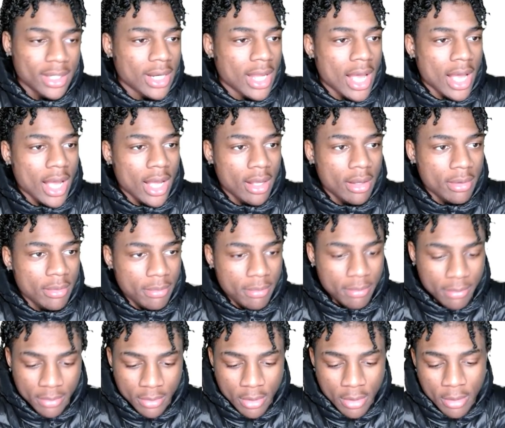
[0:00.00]
Nah,
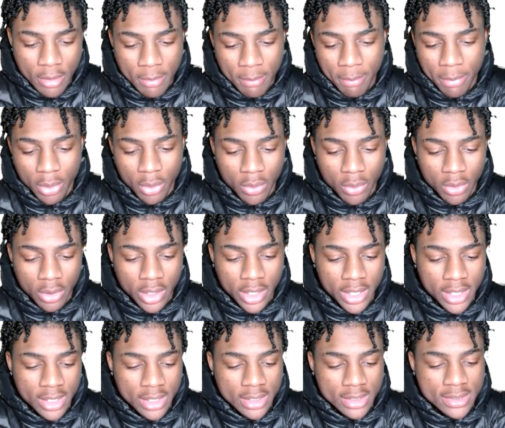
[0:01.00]

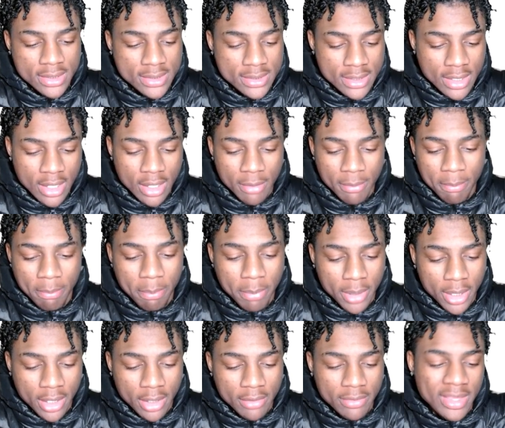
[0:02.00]
boys
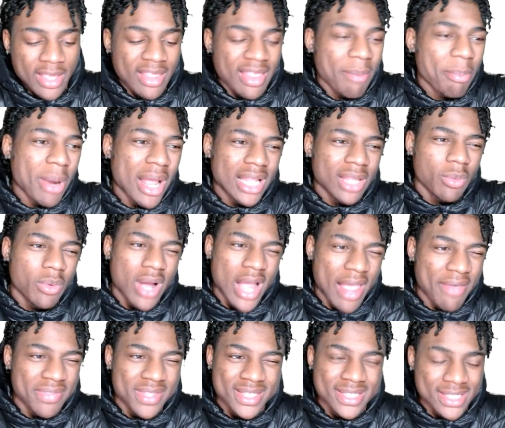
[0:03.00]
above. They, they probably won't
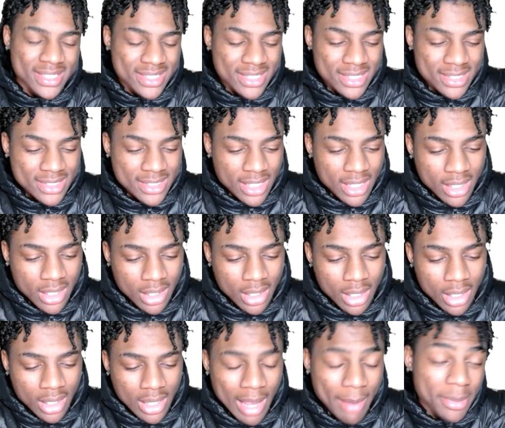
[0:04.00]
have this statistic, huh?
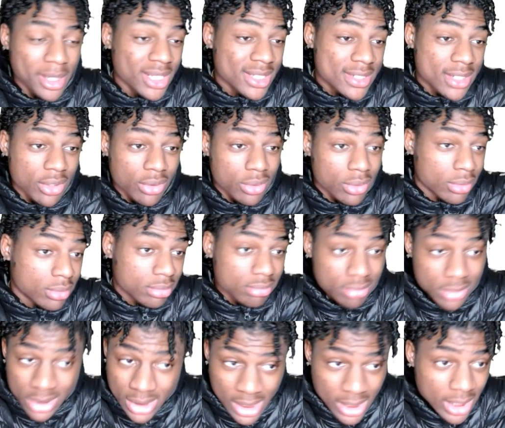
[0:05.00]
I mean, it's Google.
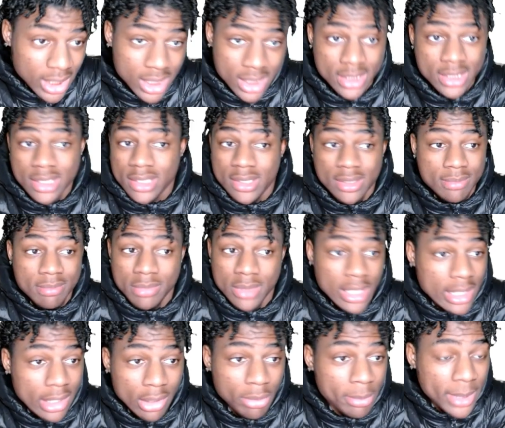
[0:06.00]
These niggas is
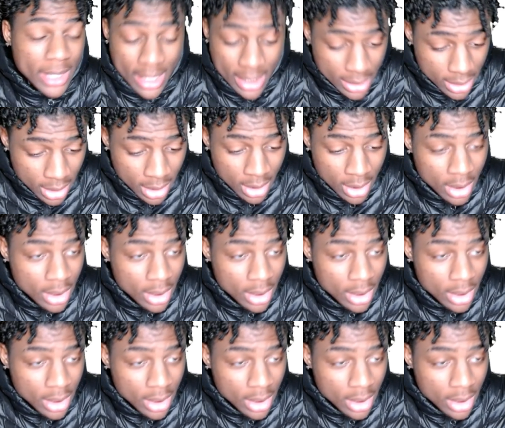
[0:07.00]
the Illuminati.